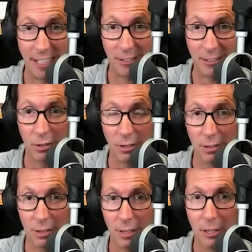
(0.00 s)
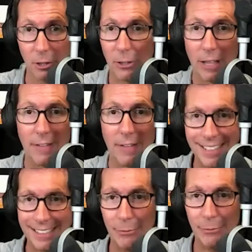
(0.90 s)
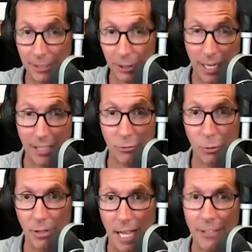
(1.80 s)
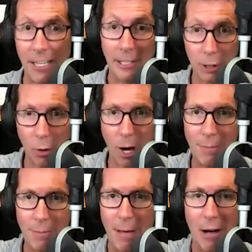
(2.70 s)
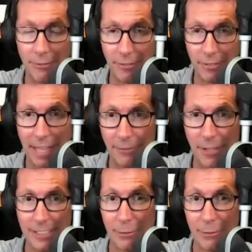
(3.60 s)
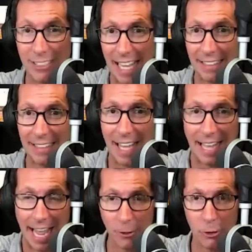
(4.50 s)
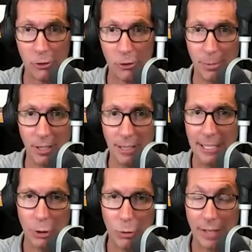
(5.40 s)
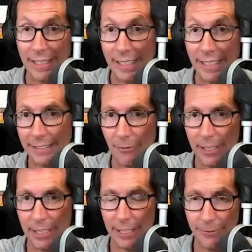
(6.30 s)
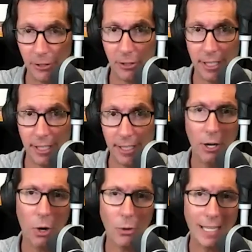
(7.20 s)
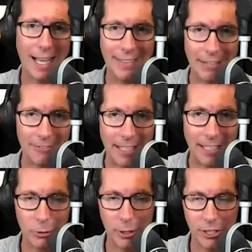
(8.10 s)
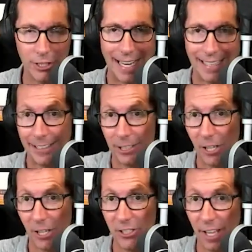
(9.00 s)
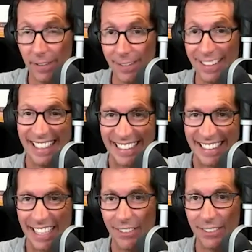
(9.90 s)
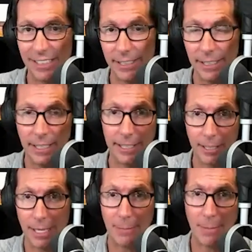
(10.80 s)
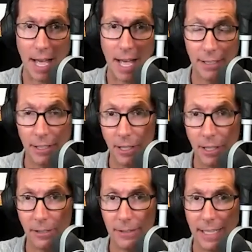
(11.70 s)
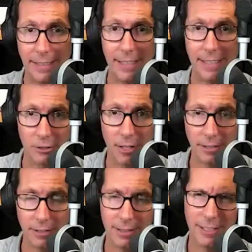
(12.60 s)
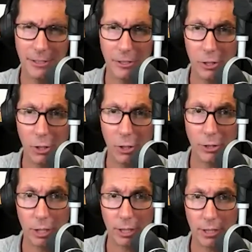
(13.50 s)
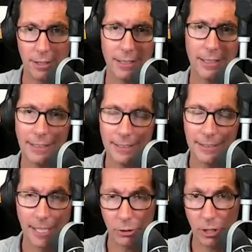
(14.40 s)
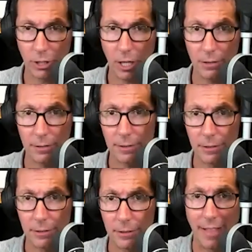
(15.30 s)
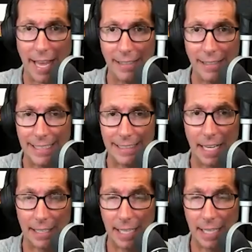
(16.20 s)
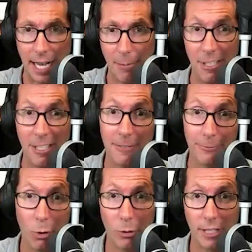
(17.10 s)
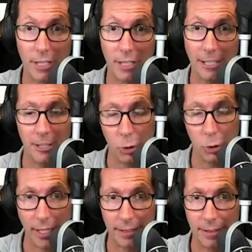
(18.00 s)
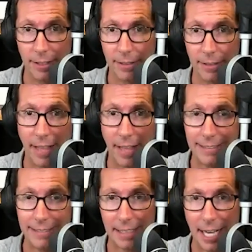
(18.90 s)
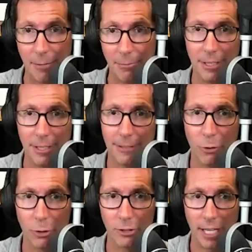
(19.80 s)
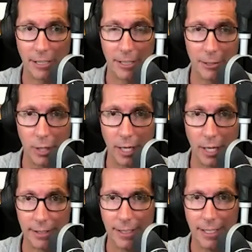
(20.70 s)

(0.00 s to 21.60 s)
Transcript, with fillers: Flight School. Learn how the next 16 weeks can transform your life. Go up that mountain of land investing with Scott Todd as your Sherpa quickly, safely, efficiently. Oh, yeah. And that flight school tuition ain't going to cost you nothing. Guaranteed, you're going to make it back 180 days or less. Just show us your work. Schedule a call. Go to thelandgeek.com forward slash training. Thelandgeek.com forward slash training.